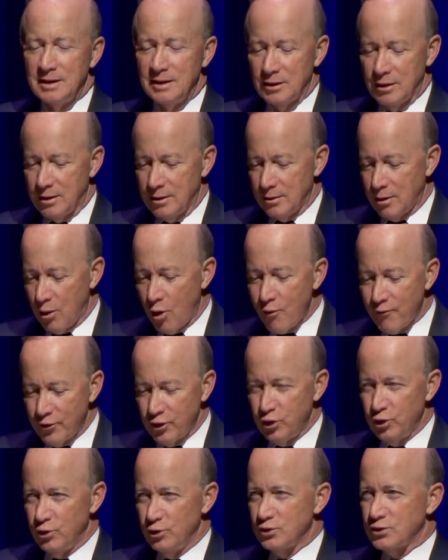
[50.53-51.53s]

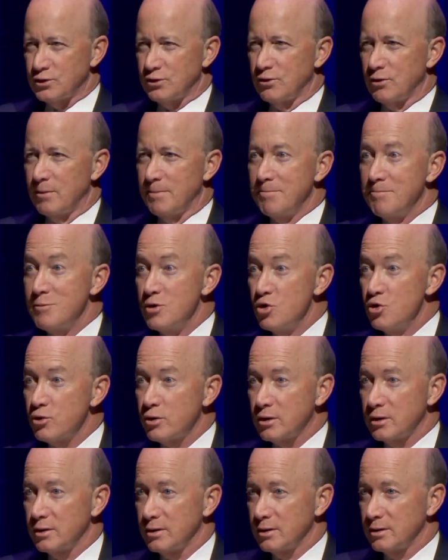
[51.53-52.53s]
overused term
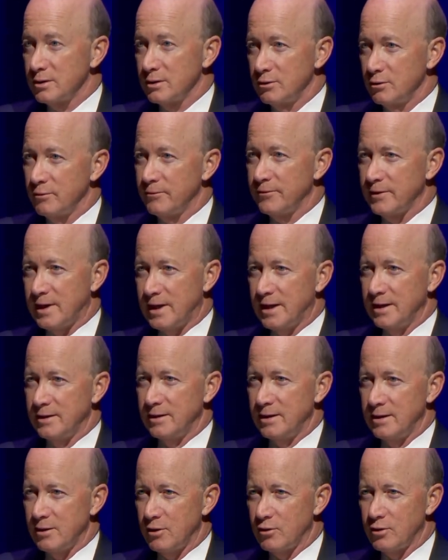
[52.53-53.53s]
MOOC, you'll find
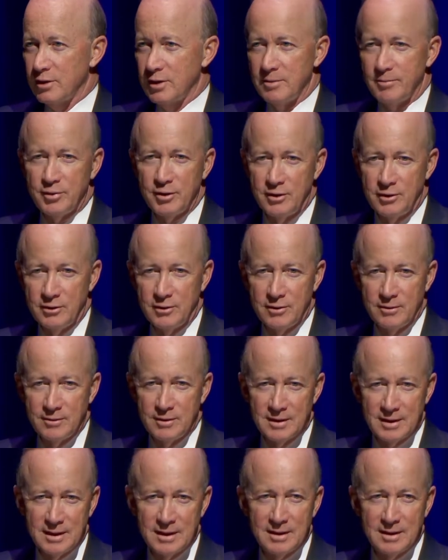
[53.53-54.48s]
that it only appeared